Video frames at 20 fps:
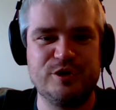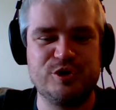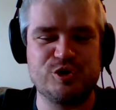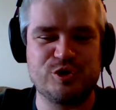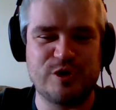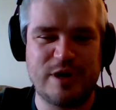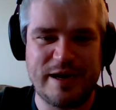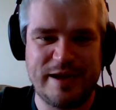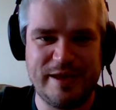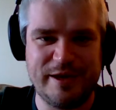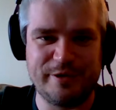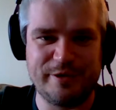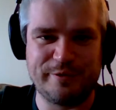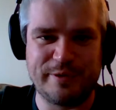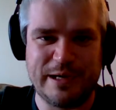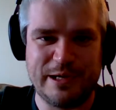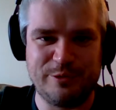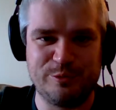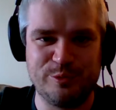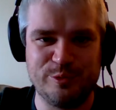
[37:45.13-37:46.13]
Try getting
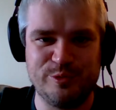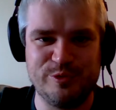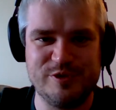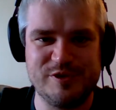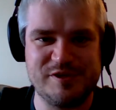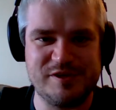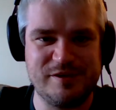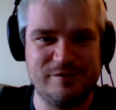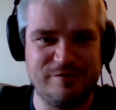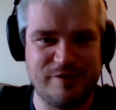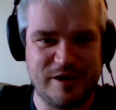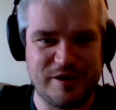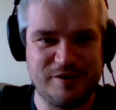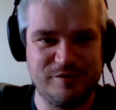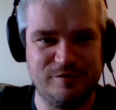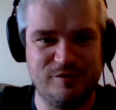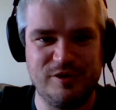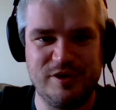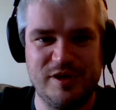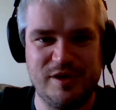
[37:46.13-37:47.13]
around ruins
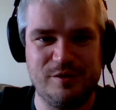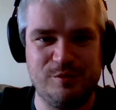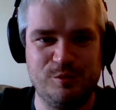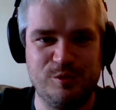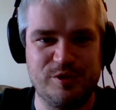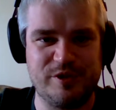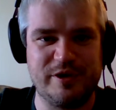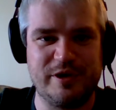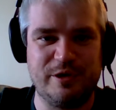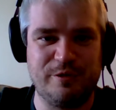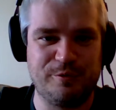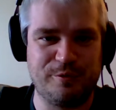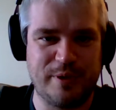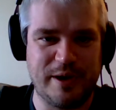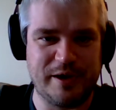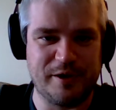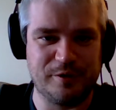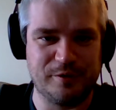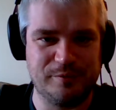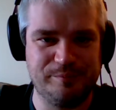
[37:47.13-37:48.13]
effectively with an
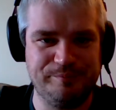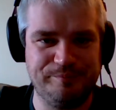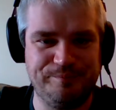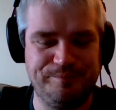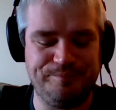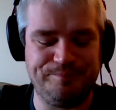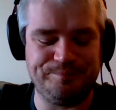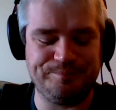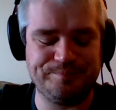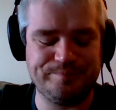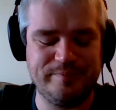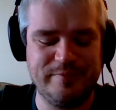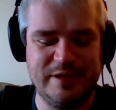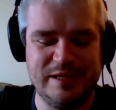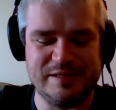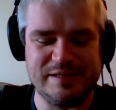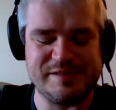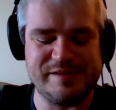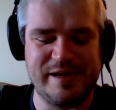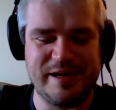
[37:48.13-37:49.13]
Outrider.
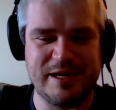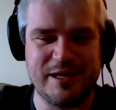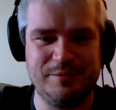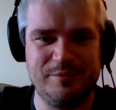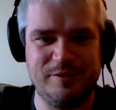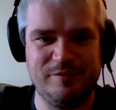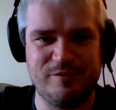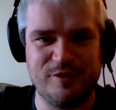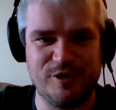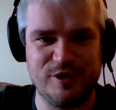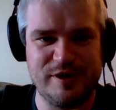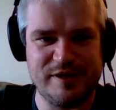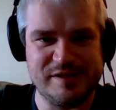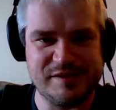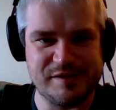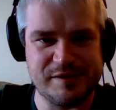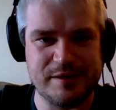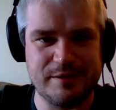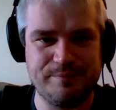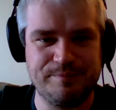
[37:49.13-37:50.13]
It's not going to be very
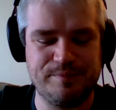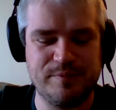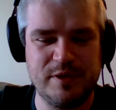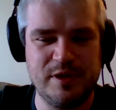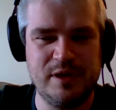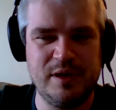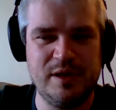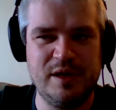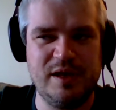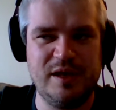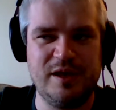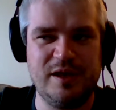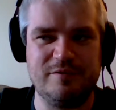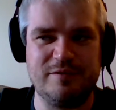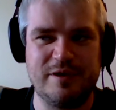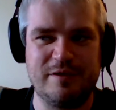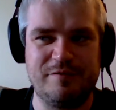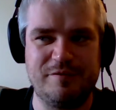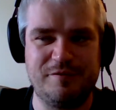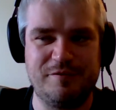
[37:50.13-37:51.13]
easy.
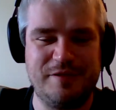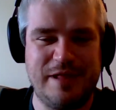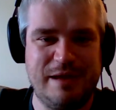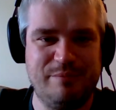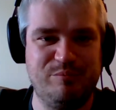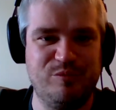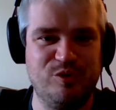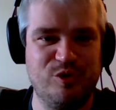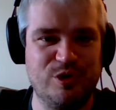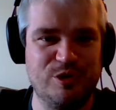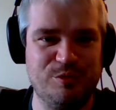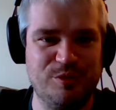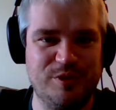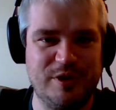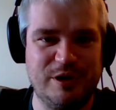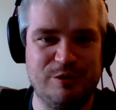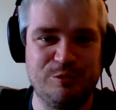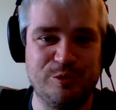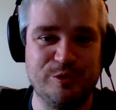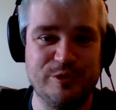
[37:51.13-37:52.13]
If you have a flat board
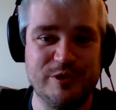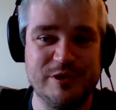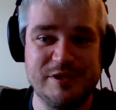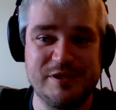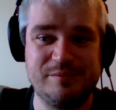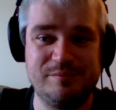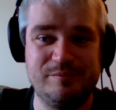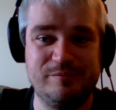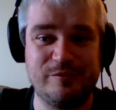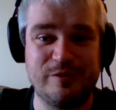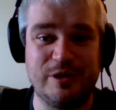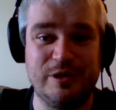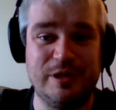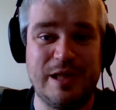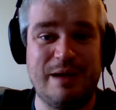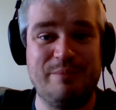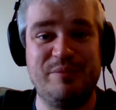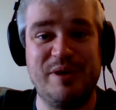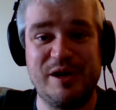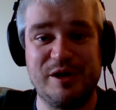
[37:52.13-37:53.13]
without ruins, a
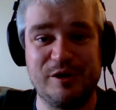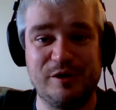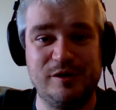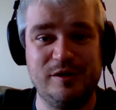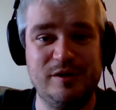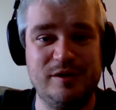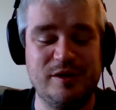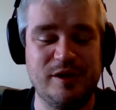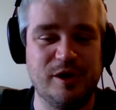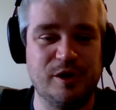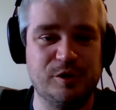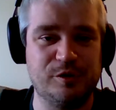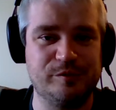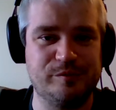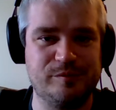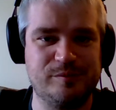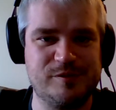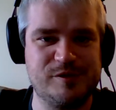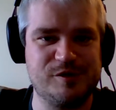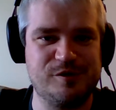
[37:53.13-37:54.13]
lot better. You know,
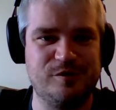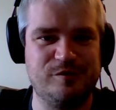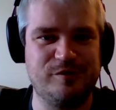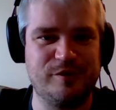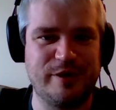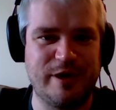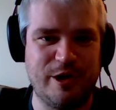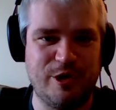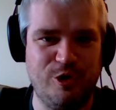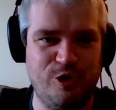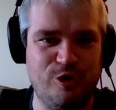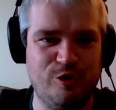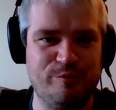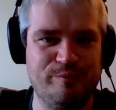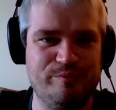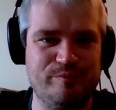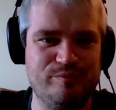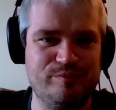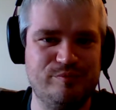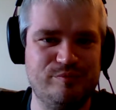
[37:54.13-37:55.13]
so if you're at
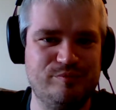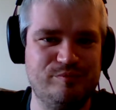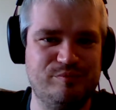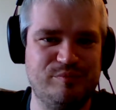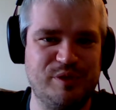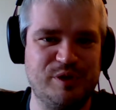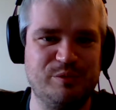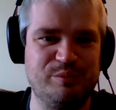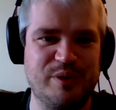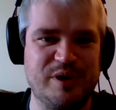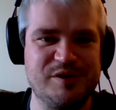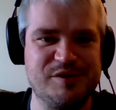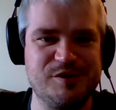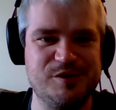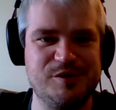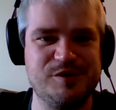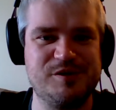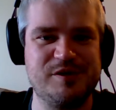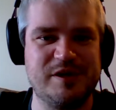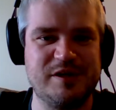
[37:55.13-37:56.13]
home, beer and
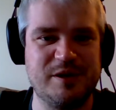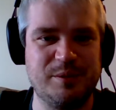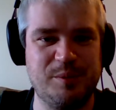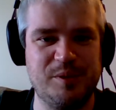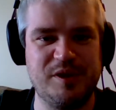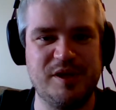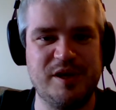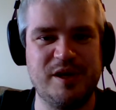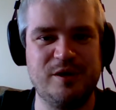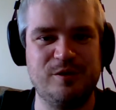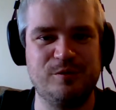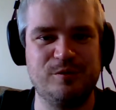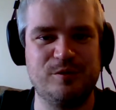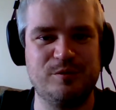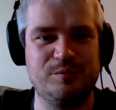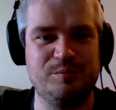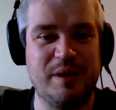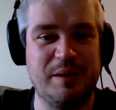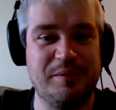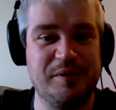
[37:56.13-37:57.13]
pretzels, that type of thing,
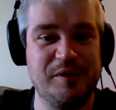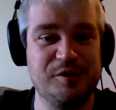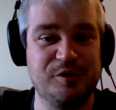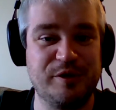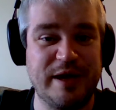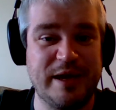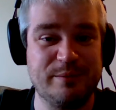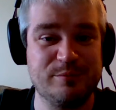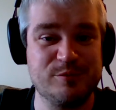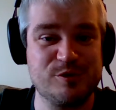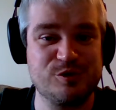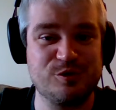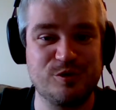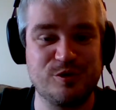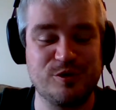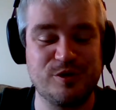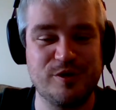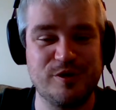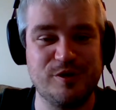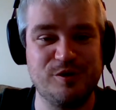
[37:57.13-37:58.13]
or maybe your game
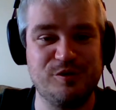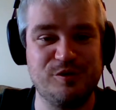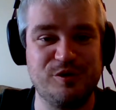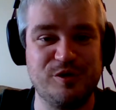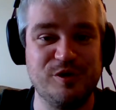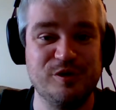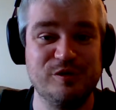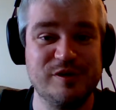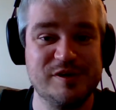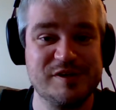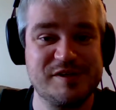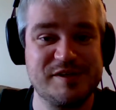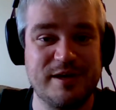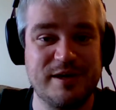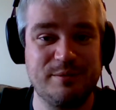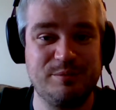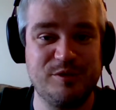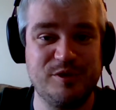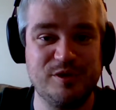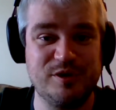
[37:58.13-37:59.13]
store, you can set
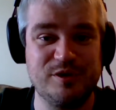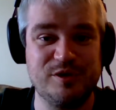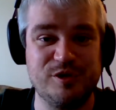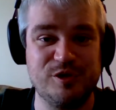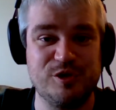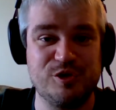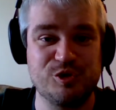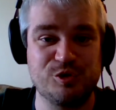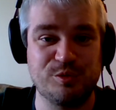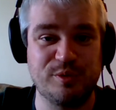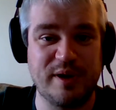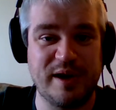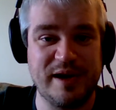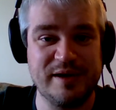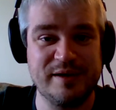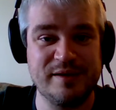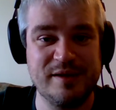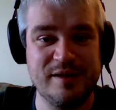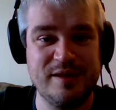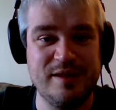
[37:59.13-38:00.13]
up the
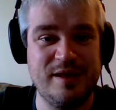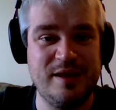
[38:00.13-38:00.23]
terrain.